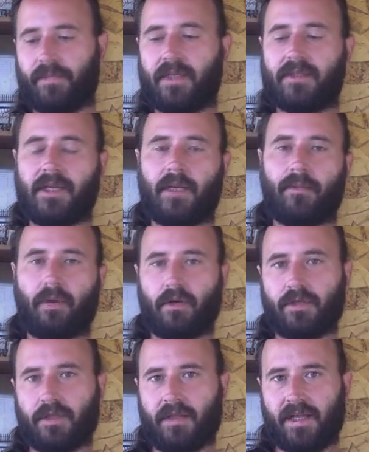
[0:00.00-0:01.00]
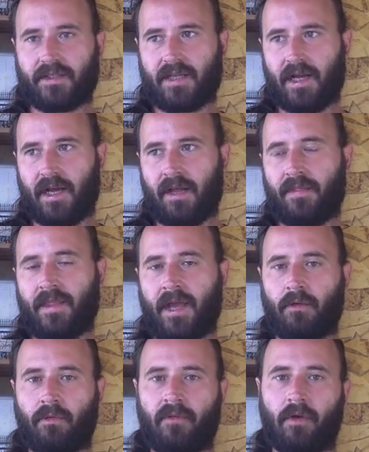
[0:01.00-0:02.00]
is like a person that's on
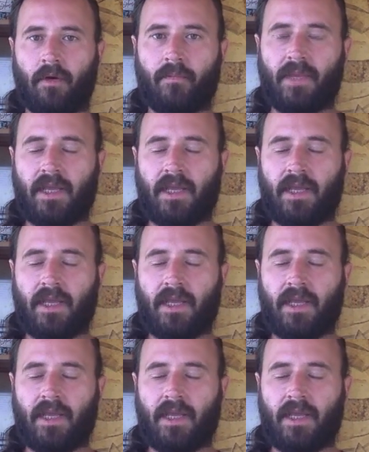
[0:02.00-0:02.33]
that river